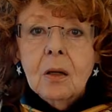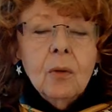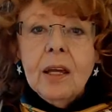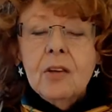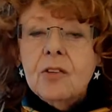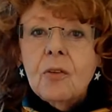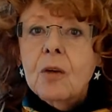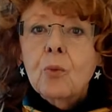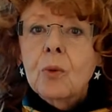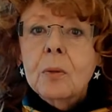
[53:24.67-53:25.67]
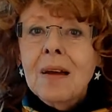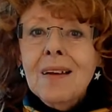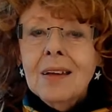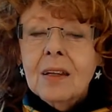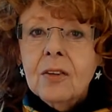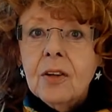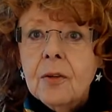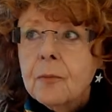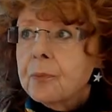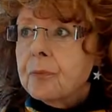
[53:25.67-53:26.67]
Okay, so then remind
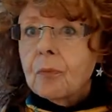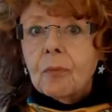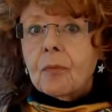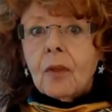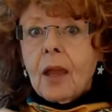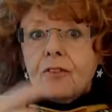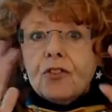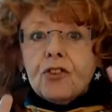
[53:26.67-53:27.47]
has